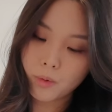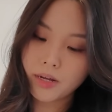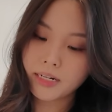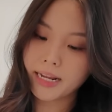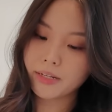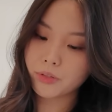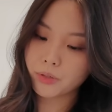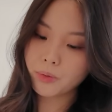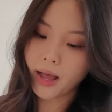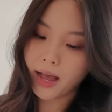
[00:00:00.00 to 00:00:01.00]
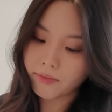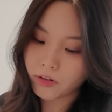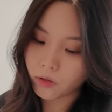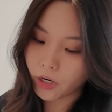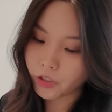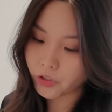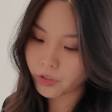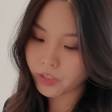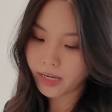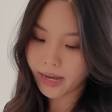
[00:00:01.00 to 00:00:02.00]
one, and I do have a
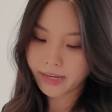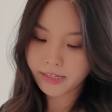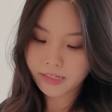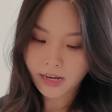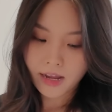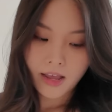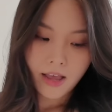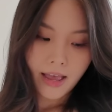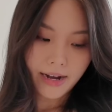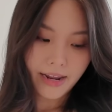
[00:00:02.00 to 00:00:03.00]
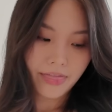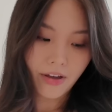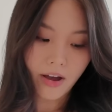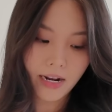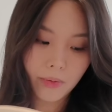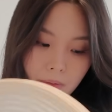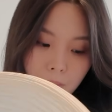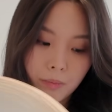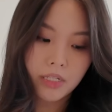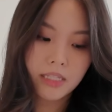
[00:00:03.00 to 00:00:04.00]
larger size, and I thought I would
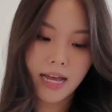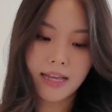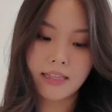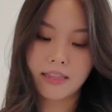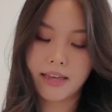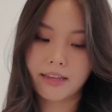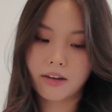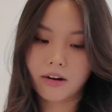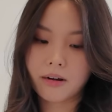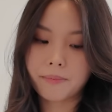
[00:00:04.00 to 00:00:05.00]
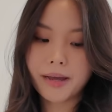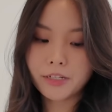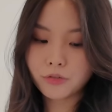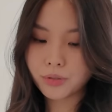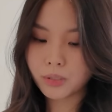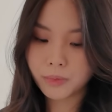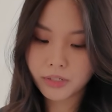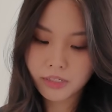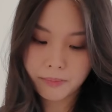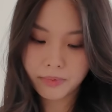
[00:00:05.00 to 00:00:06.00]
put that in like our bedroom or
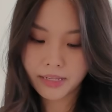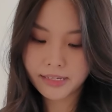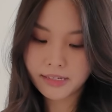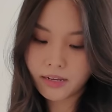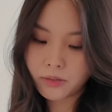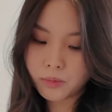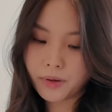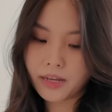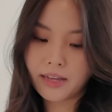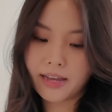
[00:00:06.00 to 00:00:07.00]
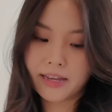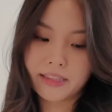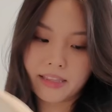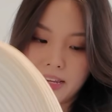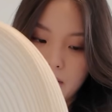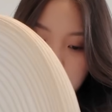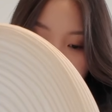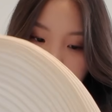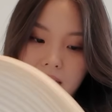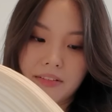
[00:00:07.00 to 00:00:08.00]
someplace else, but I think I'm
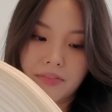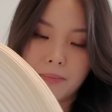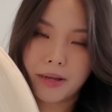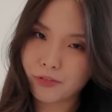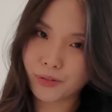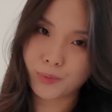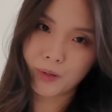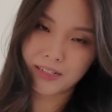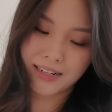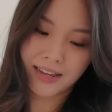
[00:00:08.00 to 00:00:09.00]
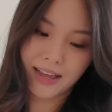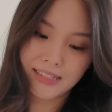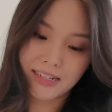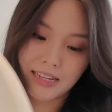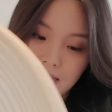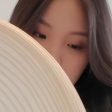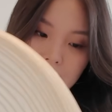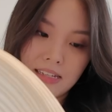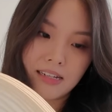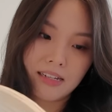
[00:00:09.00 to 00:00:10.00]
gonna leave the bedroom one as it
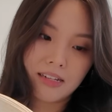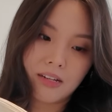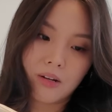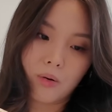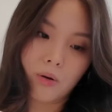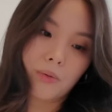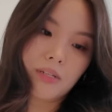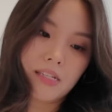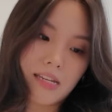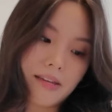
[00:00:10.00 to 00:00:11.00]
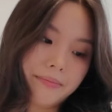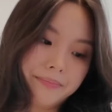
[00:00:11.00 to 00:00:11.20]
is, or we'll see.